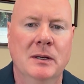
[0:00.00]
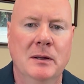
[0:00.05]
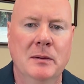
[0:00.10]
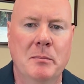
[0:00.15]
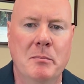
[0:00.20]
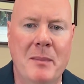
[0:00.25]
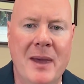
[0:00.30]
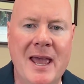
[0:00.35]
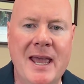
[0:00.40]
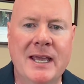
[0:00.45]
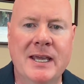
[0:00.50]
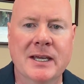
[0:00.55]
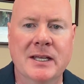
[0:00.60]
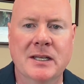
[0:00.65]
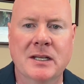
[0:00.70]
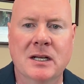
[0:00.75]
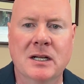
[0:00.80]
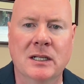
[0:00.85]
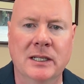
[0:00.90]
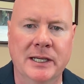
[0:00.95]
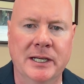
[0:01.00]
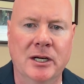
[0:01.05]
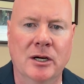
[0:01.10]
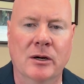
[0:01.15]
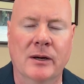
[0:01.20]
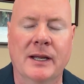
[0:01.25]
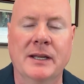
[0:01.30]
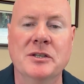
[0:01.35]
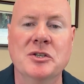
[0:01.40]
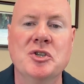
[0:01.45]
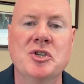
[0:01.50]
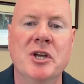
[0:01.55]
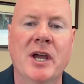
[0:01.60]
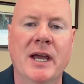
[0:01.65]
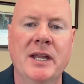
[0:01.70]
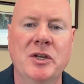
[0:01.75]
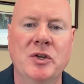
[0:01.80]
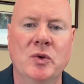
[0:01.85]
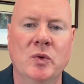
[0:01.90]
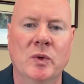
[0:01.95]
make it clear and
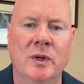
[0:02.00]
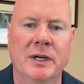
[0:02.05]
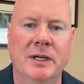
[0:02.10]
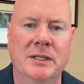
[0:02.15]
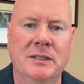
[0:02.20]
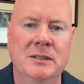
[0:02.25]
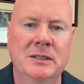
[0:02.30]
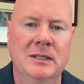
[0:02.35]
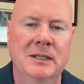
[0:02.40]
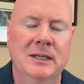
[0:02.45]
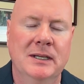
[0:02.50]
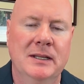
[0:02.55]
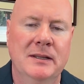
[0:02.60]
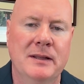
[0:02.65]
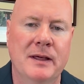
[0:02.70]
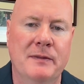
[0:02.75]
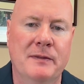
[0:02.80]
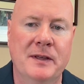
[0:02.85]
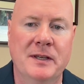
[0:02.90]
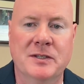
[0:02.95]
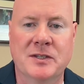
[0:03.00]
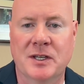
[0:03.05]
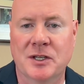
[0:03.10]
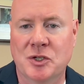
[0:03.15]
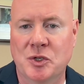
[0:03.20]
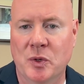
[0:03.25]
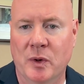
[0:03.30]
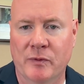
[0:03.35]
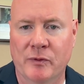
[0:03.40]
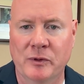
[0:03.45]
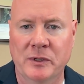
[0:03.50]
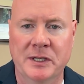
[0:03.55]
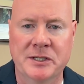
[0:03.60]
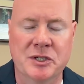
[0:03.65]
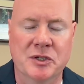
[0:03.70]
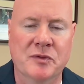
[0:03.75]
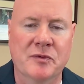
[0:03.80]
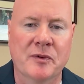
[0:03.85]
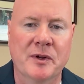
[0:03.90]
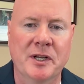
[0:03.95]
genuine that this issue of
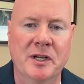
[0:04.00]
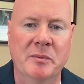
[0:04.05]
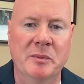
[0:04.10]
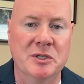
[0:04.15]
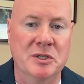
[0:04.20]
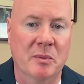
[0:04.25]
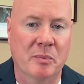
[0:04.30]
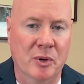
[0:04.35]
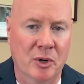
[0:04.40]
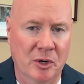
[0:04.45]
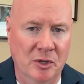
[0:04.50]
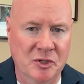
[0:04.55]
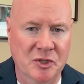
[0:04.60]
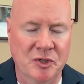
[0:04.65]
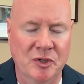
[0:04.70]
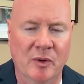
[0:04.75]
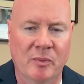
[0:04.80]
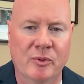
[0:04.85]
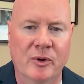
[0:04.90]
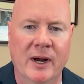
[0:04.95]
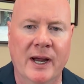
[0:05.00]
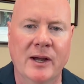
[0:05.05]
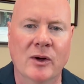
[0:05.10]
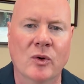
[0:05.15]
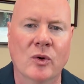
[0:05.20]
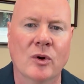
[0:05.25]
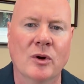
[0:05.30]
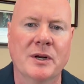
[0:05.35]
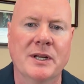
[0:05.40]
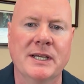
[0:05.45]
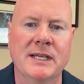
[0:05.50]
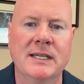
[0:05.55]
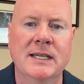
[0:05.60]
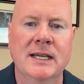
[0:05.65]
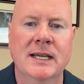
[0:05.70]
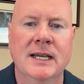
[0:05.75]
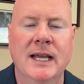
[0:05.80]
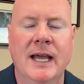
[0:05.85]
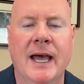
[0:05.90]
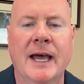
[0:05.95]
religious freedom is a personal priority,
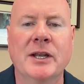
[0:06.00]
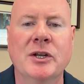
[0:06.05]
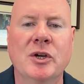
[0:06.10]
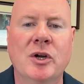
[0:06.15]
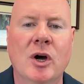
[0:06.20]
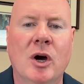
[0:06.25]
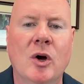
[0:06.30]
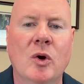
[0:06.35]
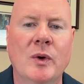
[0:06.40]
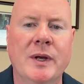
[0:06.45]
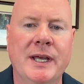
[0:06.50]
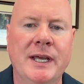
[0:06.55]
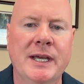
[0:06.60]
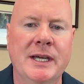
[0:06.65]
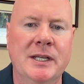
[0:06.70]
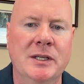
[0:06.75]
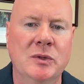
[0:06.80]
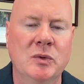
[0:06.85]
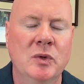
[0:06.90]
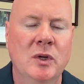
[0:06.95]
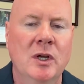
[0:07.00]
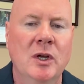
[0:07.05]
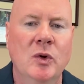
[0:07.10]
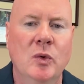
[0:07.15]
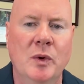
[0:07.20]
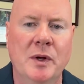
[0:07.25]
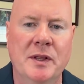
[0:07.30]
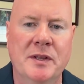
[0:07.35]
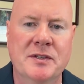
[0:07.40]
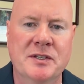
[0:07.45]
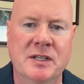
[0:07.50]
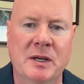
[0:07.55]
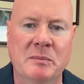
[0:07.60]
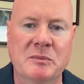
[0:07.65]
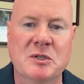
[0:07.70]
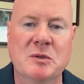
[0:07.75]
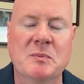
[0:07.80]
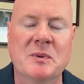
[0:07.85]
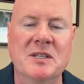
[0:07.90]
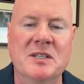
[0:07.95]
and go in with some
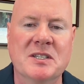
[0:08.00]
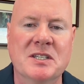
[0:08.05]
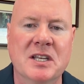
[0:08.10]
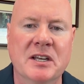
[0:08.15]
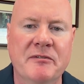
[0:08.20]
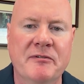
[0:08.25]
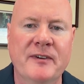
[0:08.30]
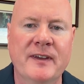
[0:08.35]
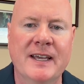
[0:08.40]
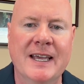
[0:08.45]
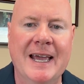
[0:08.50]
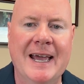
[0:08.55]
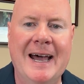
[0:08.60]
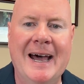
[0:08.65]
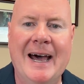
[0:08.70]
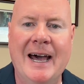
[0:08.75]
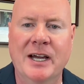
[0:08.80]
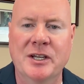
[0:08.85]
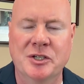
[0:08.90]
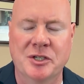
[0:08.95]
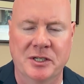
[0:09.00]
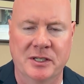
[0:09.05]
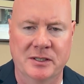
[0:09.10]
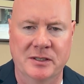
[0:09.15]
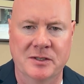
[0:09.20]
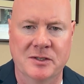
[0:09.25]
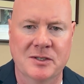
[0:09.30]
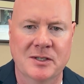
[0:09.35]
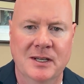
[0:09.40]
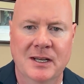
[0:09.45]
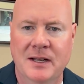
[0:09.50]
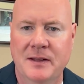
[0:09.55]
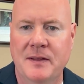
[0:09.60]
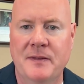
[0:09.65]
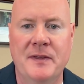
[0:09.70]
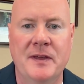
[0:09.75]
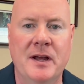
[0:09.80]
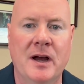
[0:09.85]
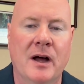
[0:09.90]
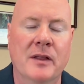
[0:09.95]
specific actions that
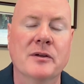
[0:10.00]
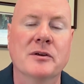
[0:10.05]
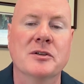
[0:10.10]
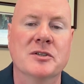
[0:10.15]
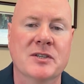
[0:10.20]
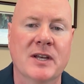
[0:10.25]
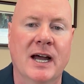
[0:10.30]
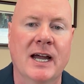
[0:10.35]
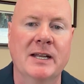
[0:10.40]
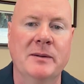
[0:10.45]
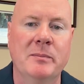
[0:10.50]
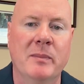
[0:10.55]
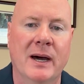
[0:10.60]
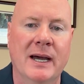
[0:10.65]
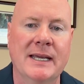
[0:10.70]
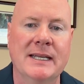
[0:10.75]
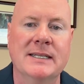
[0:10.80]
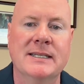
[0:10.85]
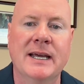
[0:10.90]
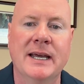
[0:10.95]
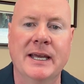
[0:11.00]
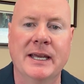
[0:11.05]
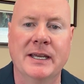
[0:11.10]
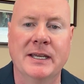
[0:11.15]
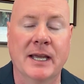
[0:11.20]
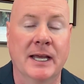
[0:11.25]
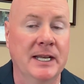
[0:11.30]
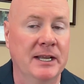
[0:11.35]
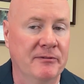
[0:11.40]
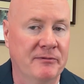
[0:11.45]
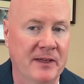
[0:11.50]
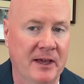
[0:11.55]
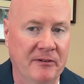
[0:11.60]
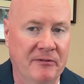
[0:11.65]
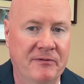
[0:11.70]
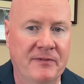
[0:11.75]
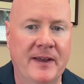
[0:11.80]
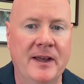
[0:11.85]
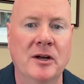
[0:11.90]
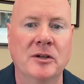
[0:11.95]
the other side might take. And if they
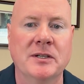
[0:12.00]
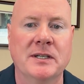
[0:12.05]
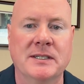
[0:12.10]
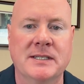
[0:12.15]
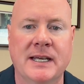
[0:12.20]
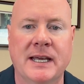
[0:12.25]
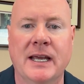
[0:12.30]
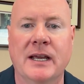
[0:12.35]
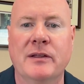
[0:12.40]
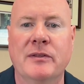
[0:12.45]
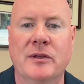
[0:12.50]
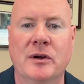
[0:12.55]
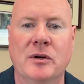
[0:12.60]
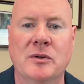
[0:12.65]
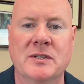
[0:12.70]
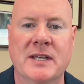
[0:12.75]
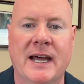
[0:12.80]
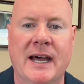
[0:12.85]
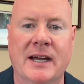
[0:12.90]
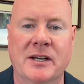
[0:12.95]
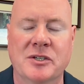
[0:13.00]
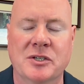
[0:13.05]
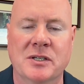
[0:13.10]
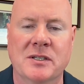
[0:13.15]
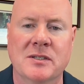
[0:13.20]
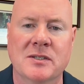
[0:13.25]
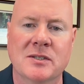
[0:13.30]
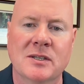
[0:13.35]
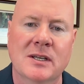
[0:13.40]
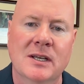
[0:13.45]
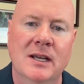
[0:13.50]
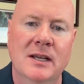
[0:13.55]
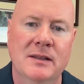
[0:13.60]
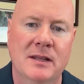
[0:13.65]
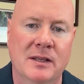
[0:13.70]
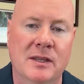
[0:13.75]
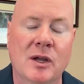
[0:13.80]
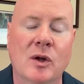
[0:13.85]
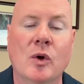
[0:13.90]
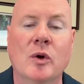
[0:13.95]
fail to take those actions,
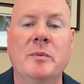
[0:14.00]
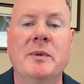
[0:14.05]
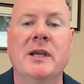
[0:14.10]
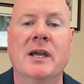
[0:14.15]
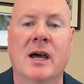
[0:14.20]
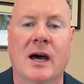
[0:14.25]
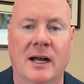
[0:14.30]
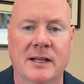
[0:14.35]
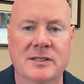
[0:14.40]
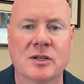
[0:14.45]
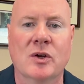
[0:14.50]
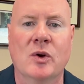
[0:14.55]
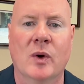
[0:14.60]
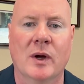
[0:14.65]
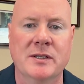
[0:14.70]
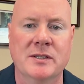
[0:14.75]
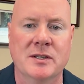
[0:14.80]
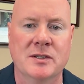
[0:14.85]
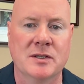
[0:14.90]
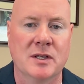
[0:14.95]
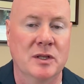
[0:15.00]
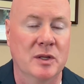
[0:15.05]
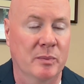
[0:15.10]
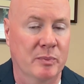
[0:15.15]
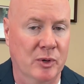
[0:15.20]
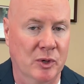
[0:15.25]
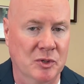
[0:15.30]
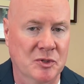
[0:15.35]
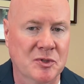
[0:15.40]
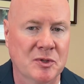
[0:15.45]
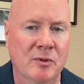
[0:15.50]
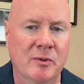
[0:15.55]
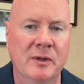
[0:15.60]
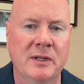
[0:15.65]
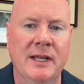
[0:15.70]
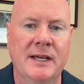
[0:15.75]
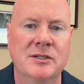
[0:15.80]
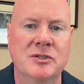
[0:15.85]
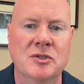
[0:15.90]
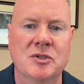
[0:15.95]
that there would be consequences in the personal
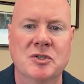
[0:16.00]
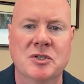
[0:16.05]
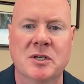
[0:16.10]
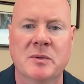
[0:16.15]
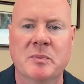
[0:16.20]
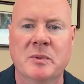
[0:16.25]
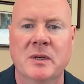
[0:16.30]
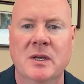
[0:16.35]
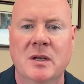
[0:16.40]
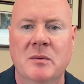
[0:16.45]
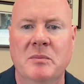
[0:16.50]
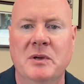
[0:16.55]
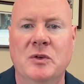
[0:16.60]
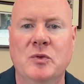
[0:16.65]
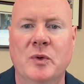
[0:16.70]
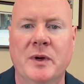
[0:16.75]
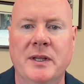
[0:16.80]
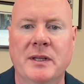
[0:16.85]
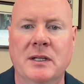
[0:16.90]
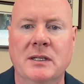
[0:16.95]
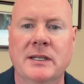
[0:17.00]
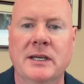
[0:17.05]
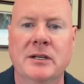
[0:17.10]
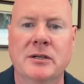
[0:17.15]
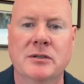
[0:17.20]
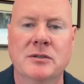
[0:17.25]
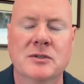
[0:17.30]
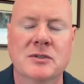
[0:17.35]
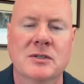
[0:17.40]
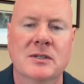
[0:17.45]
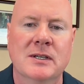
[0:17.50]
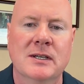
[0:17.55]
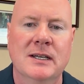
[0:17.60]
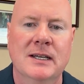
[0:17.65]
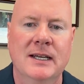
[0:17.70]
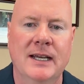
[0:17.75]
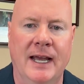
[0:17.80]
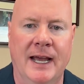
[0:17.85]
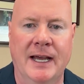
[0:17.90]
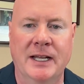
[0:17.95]
relationship between the leaders
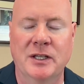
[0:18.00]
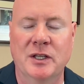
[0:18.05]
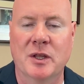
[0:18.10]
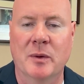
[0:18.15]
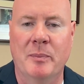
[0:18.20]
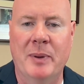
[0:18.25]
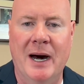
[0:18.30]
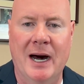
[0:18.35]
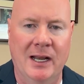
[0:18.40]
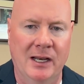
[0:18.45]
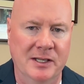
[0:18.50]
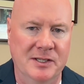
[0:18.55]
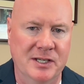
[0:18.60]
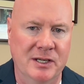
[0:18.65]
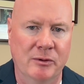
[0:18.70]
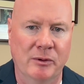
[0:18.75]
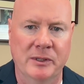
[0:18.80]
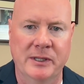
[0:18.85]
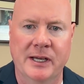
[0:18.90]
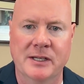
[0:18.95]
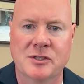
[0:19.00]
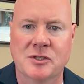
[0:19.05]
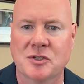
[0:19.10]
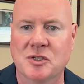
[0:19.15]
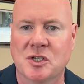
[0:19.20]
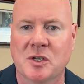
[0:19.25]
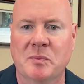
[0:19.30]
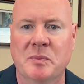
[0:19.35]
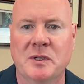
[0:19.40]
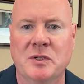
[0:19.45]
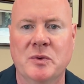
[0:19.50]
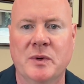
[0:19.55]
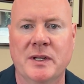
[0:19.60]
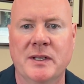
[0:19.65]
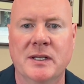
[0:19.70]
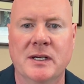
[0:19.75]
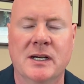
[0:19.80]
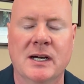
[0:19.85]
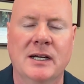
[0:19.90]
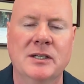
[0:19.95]
and the policy relationship
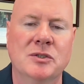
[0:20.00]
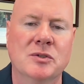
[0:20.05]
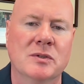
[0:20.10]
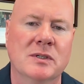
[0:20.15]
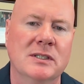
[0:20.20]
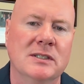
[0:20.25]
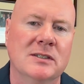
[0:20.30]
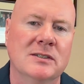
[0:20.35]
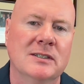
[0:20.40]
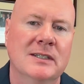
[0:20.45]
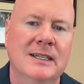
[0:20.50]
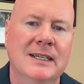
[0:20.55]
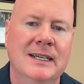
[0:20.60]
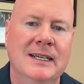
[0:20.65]
between the countries.